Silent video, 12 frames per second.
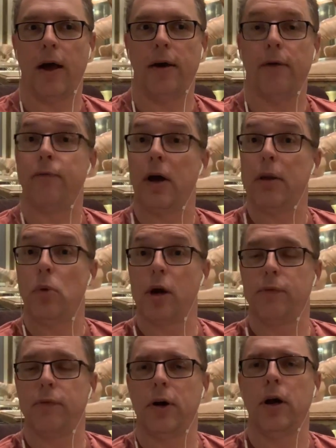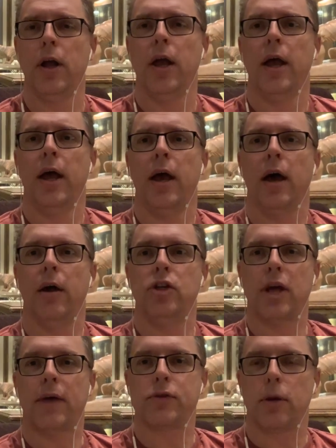framework for
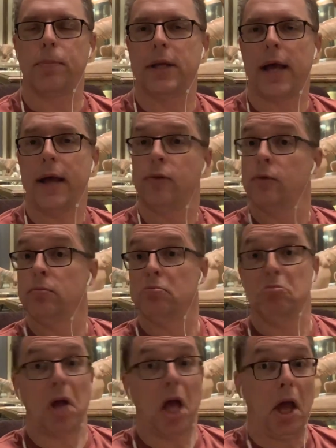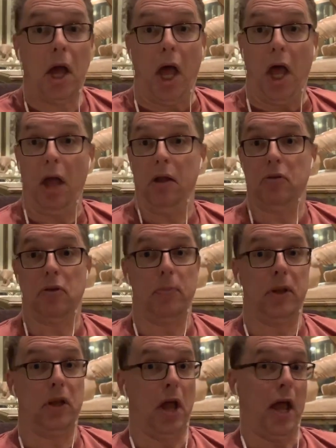JavaScript attacks.
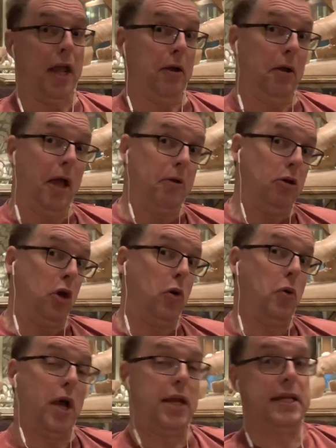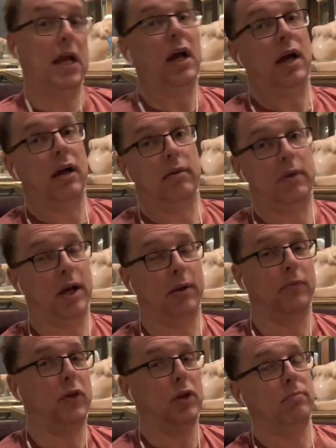Something I had no idea.
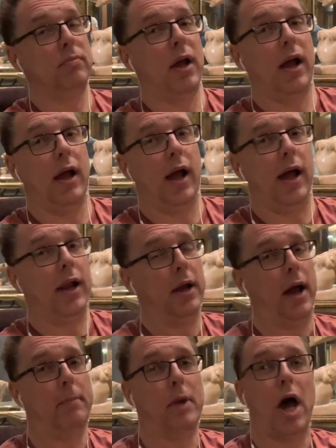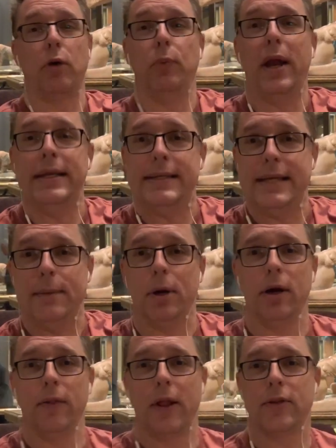I'm not a red
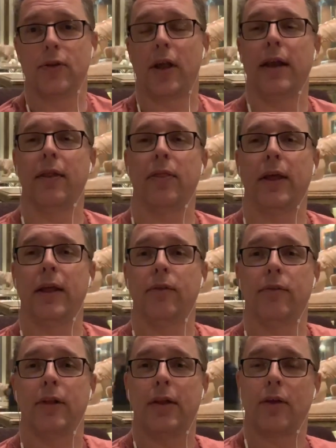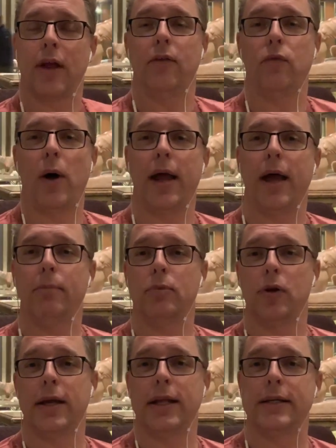teamer. That's kind of why I'm
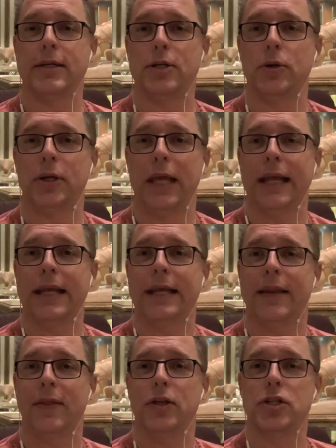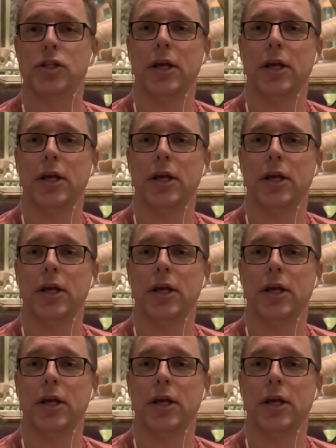trying to get into these